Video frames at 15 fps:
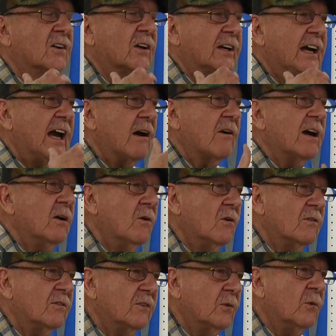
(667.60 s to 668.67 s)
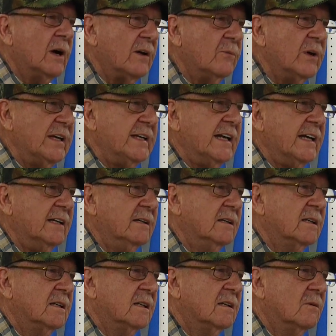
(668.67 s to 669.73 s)
carry on the way we did.
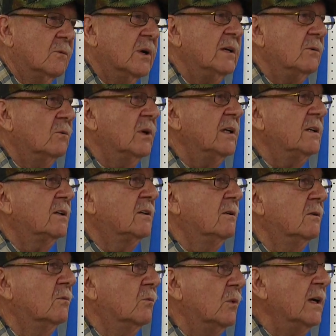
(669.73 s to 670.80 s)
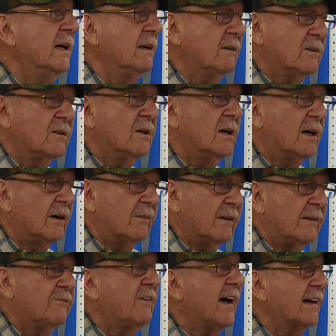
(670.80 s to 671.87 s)

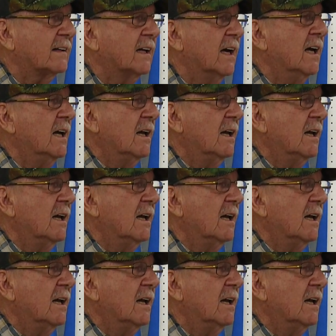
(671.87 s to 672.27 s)
In fact,